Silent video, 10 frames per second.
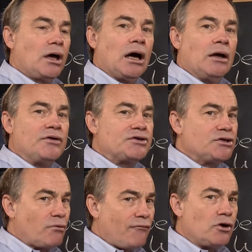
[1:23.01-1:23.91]
Uh, this
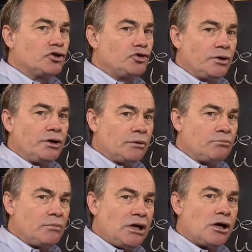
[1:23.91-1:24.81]
is referred to
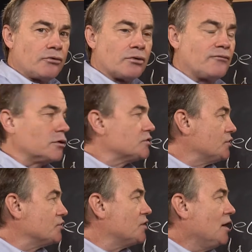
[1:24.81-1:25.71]
in many other
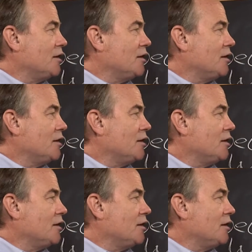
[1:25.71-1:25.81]
verses,